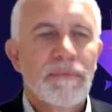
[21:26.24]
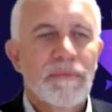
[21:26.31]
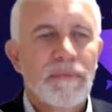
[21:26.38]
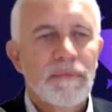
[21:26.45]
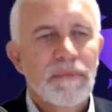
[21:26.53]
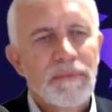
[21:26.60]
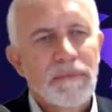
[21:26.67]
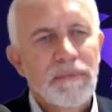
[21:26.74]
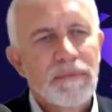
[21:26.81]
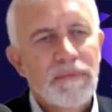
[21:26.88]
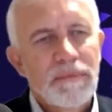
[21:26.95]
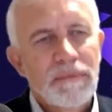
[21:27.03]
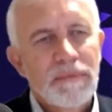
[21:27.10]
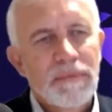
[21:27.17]

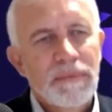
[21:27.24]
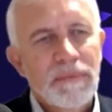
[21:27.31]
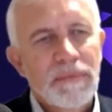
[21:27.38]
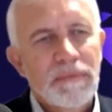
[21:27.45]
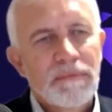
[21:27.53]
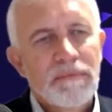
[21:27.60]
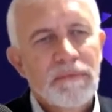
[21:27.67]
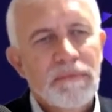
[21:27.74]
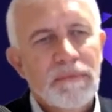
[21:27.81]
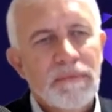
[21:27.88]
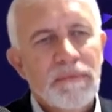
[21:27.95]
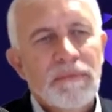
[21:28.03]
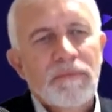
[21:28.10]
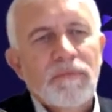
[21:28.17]

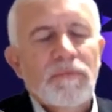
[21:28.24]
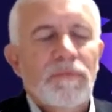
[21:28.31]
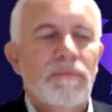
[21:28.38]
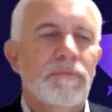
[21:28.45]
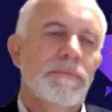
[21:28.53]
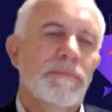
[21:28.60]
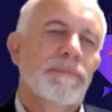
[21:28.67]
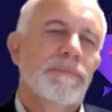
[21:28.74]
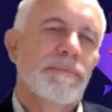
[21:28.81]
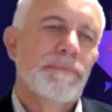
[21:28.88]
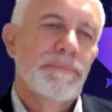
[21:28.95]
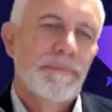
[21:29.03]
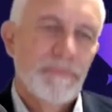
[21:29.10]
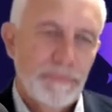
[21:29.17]

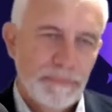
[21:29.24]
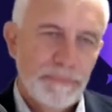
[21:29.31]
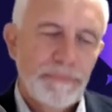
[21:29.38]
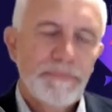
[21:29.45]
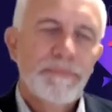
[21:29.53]
This person isn't speaking.